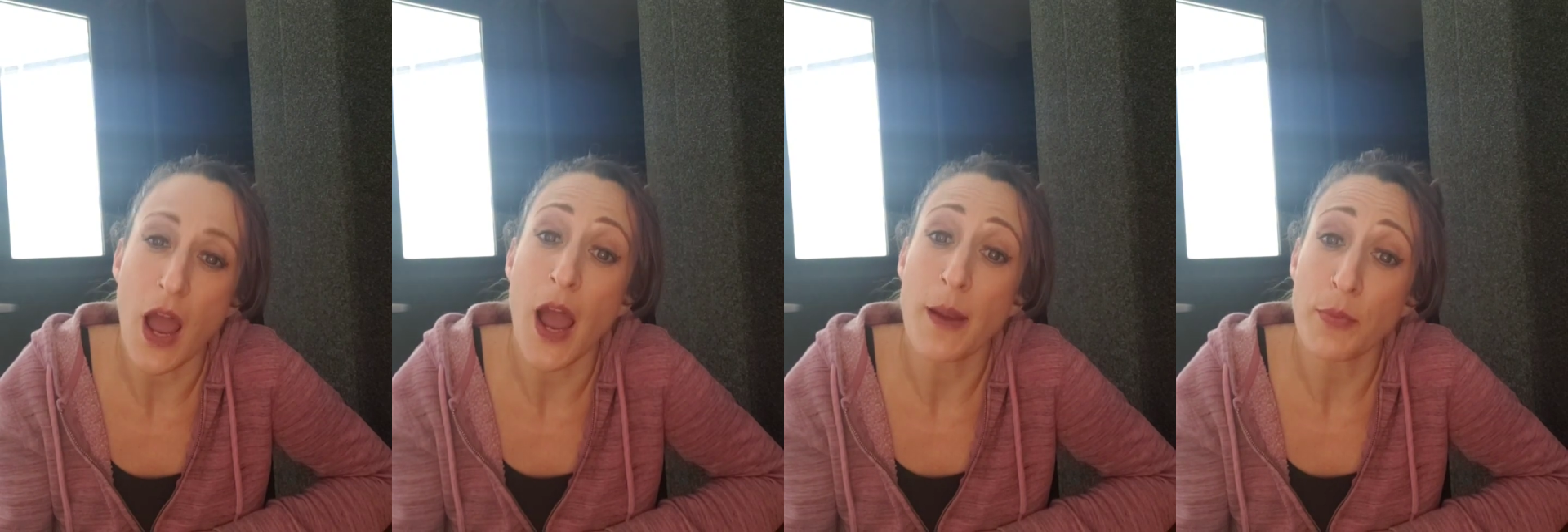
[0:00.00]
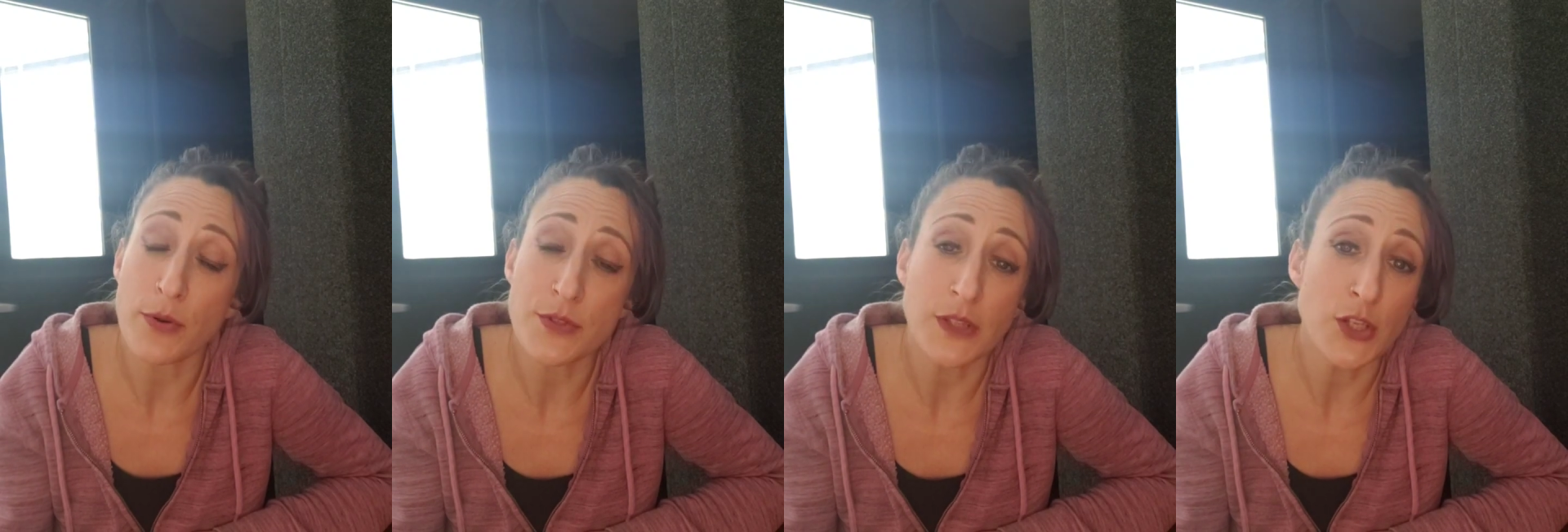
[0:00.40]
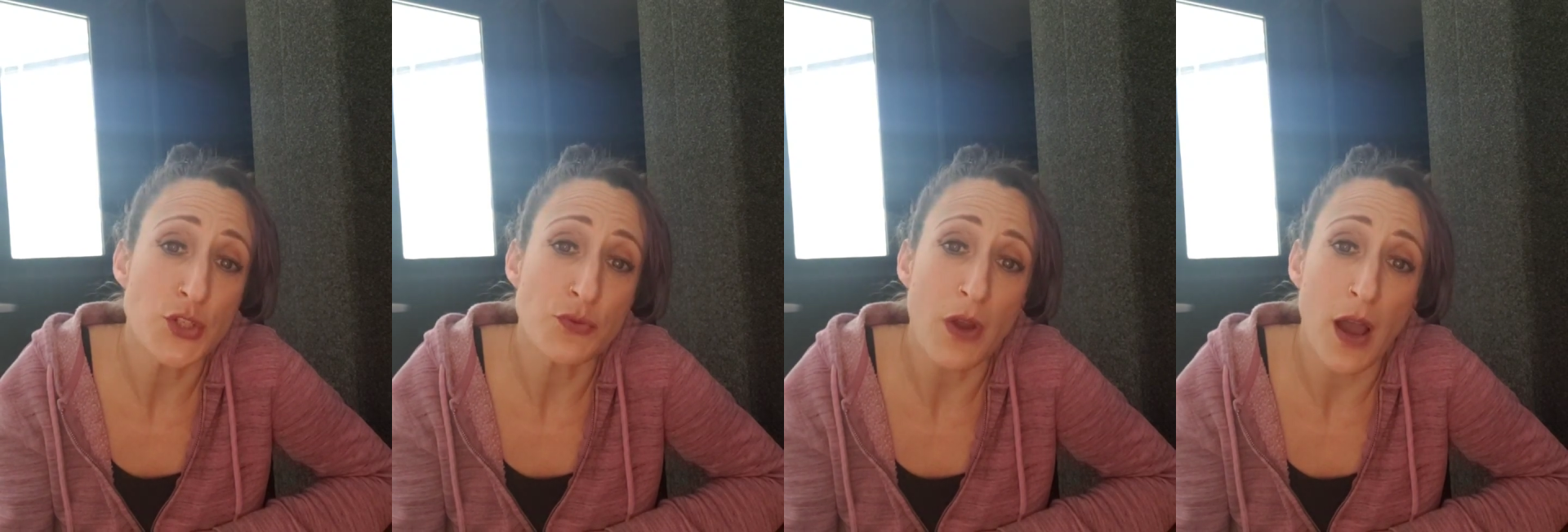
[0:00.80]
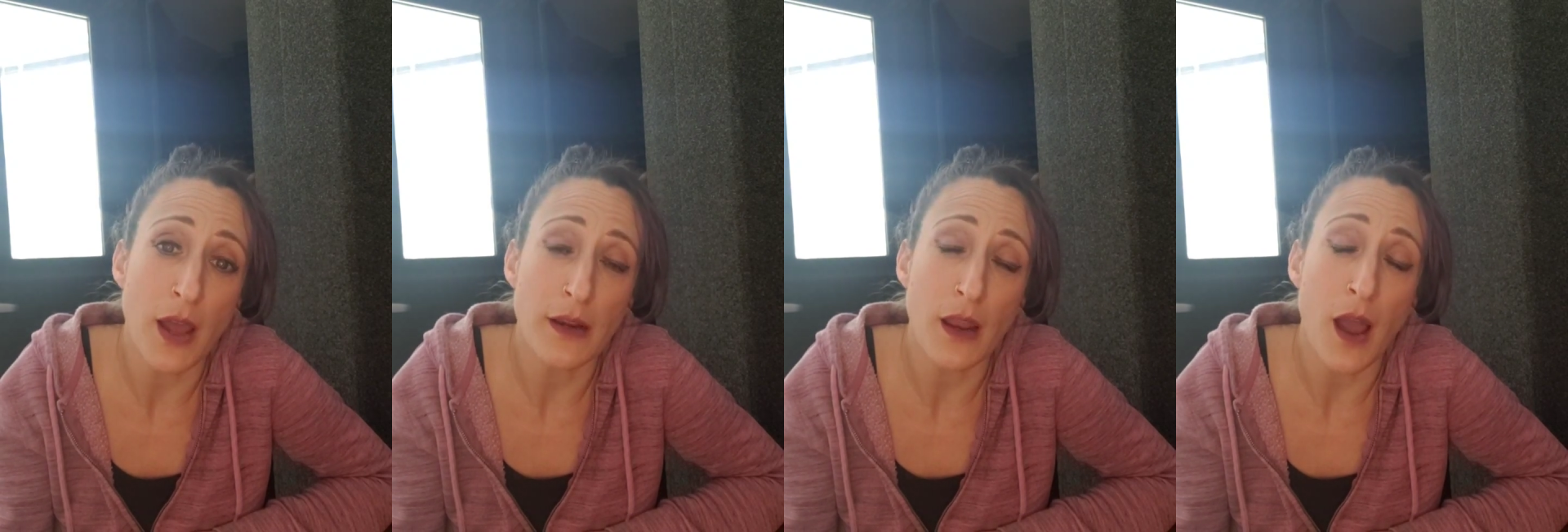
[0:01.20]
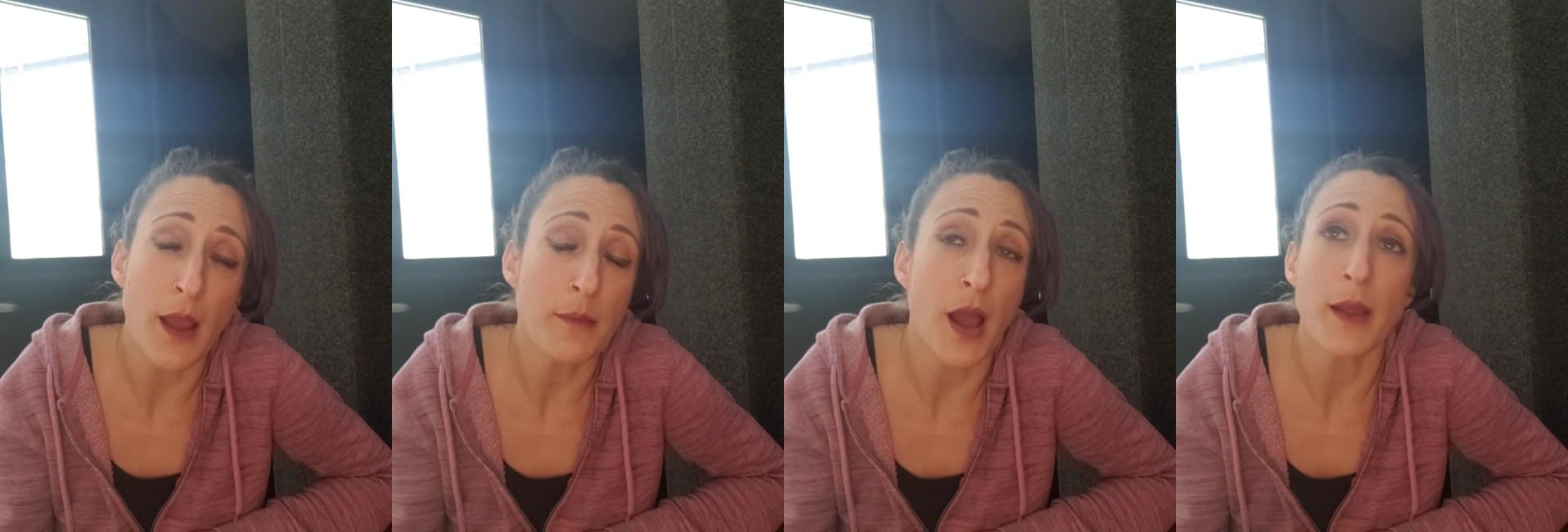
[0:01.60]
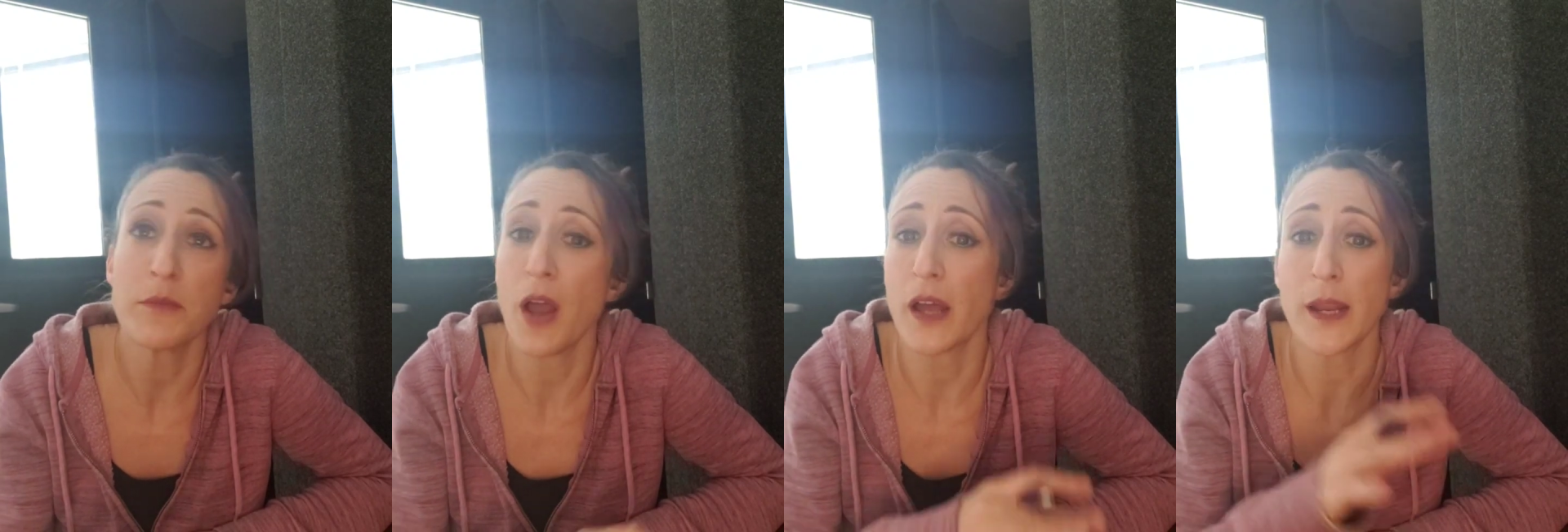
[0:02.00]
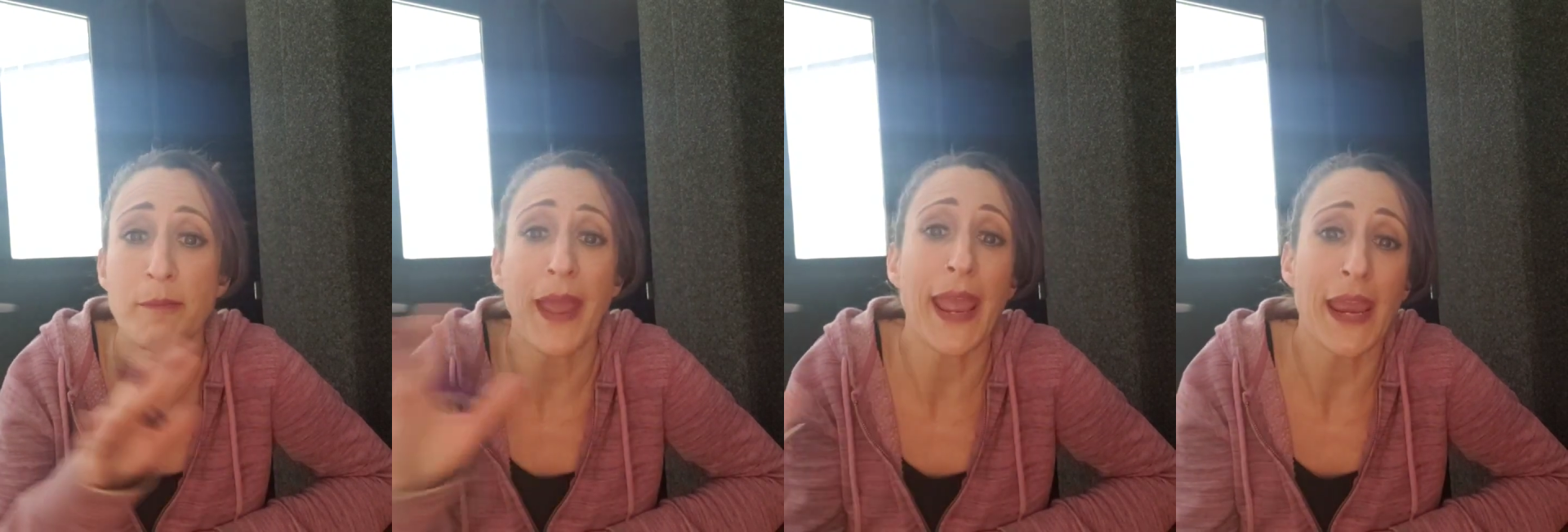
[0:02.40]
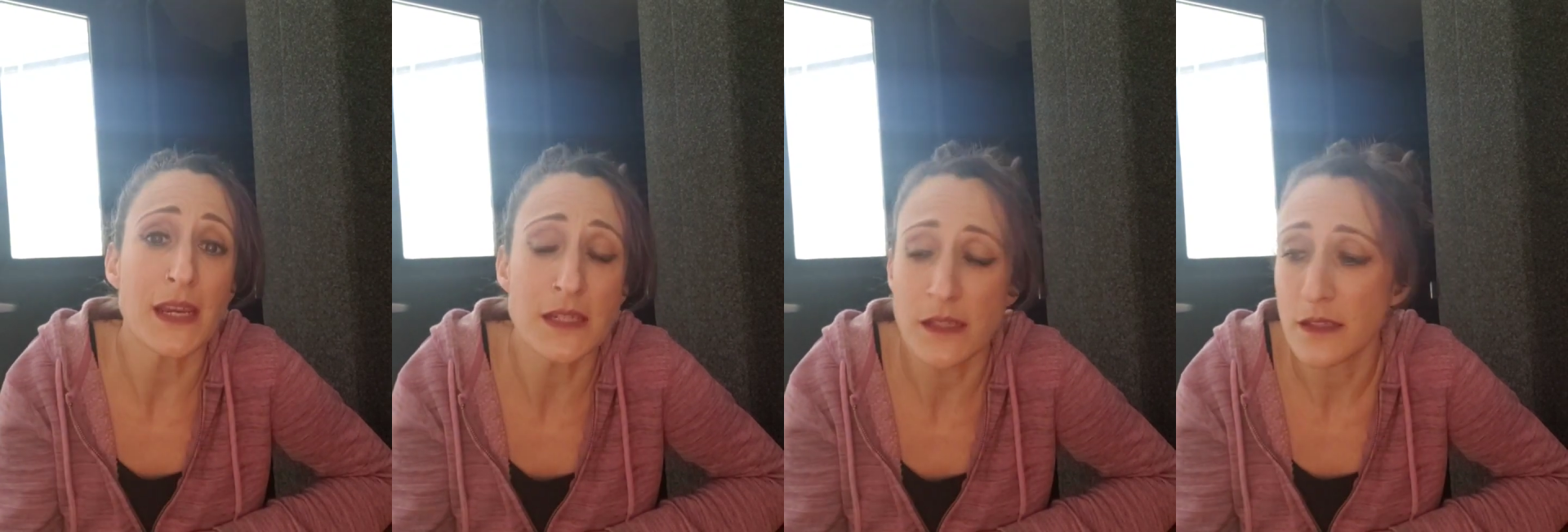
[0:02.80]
I personally do not. I'm not a paid.